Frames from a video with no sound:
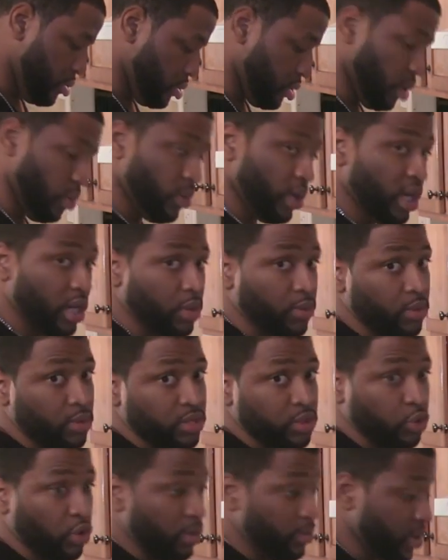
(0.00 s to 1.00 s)
Don't want to end up with no
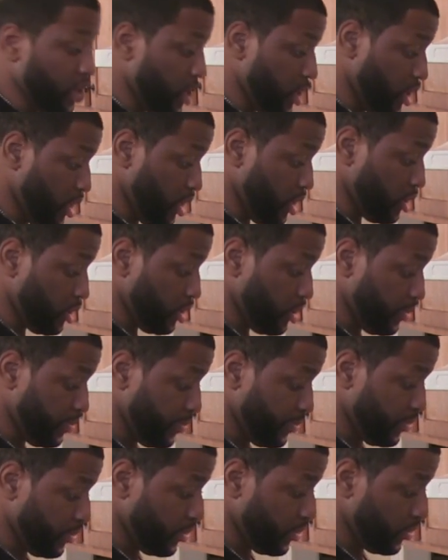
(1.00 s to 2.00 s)
scrambled eggs.
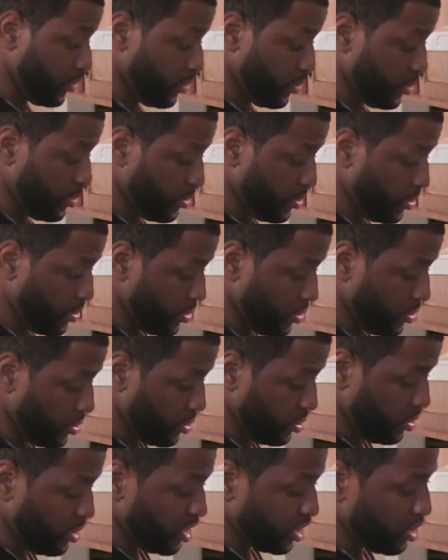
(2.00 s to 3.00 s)

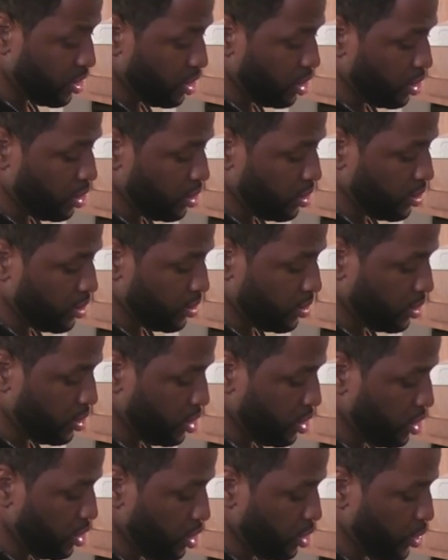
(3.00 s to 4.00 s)
Just a little
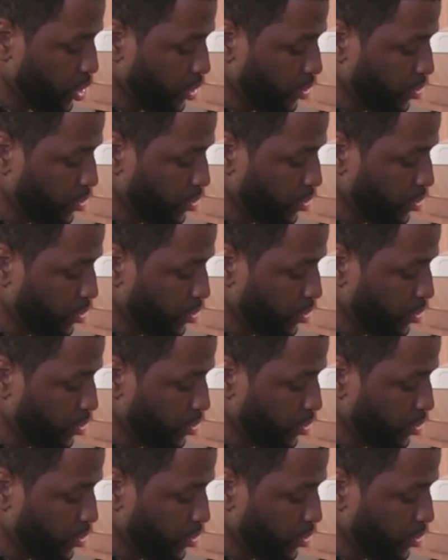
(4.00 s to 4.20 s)
should do it.